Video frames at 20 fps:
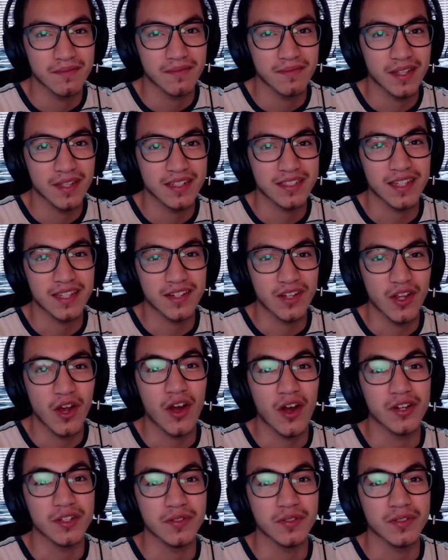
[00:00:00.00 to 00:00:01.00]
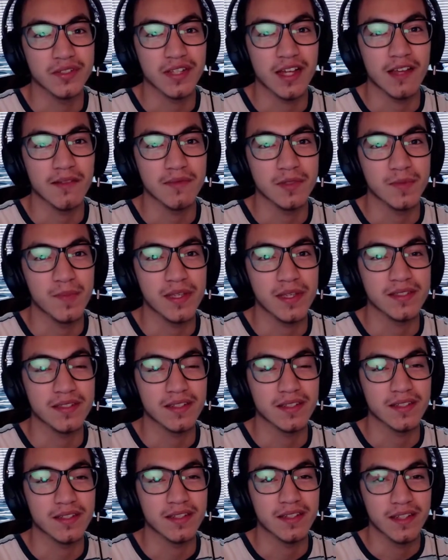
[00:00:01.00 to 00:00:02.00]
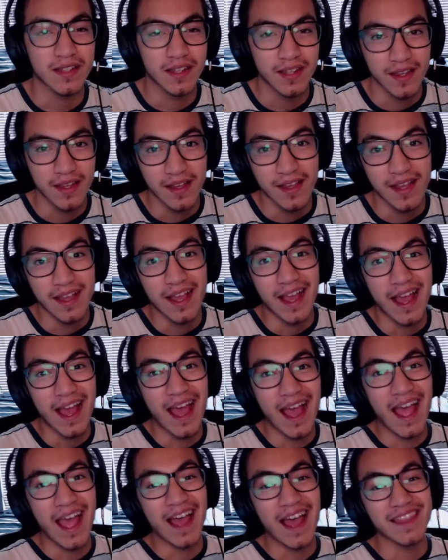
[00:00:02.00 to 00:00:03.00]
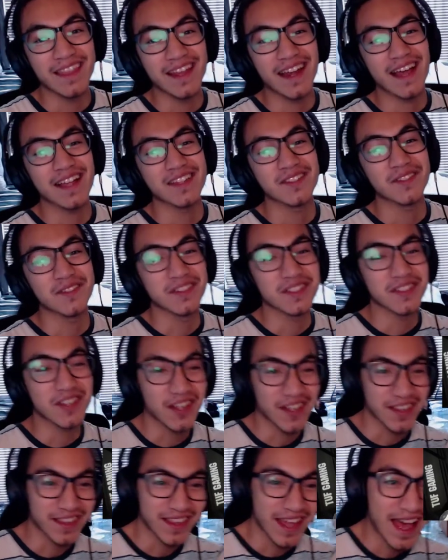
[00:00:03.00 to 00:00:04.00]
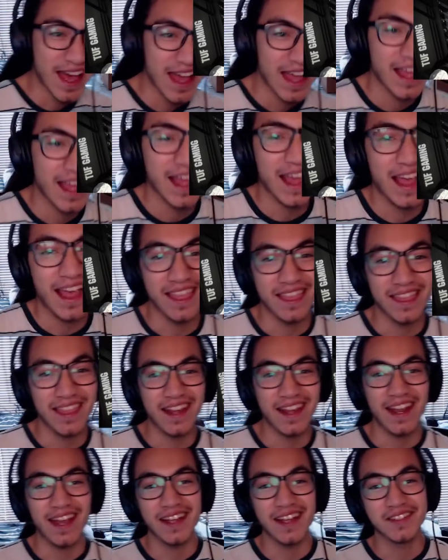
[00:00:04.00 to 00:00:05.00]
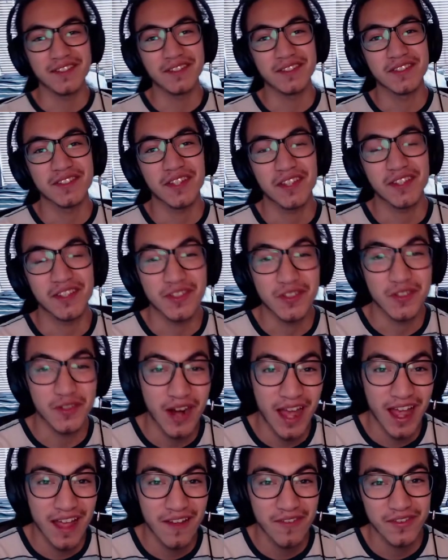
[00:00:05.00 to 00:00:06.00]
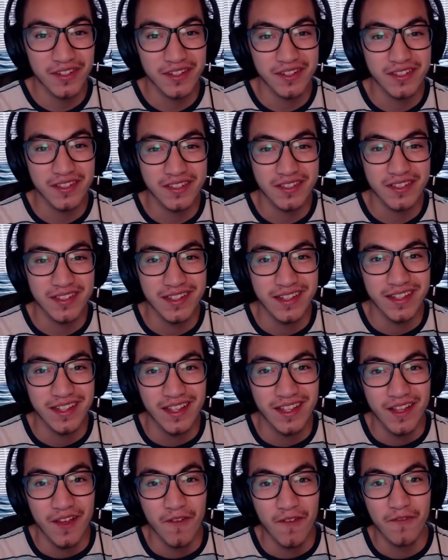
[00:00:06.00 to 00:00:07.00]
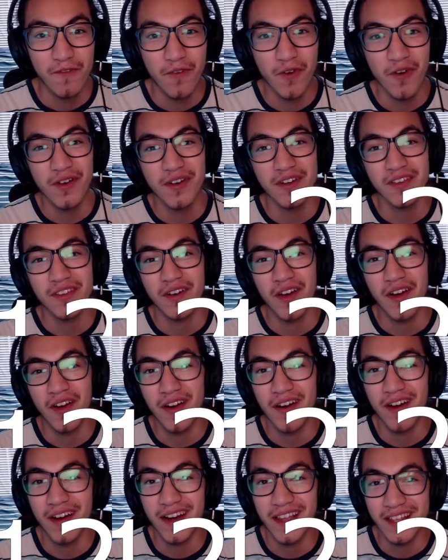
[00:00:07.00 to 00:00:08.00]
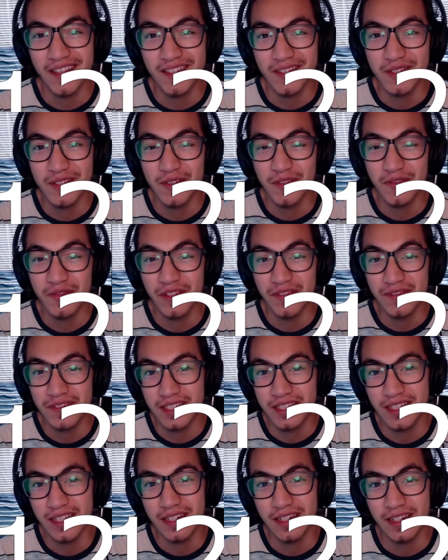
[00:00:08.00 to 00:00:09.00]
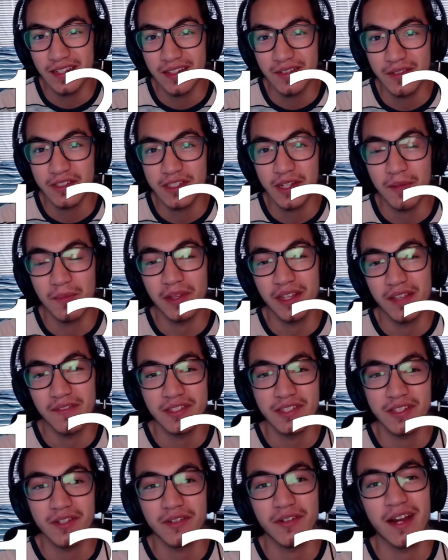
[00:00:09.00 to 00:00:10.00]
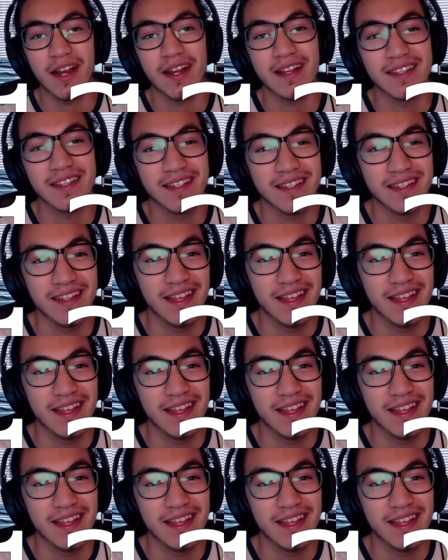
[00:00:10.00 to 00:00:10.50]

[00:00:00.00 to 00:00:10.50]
I just said card 2 times basically. And then I had to install that, and then I had to install the drivers for the R8215, which I believe is correct.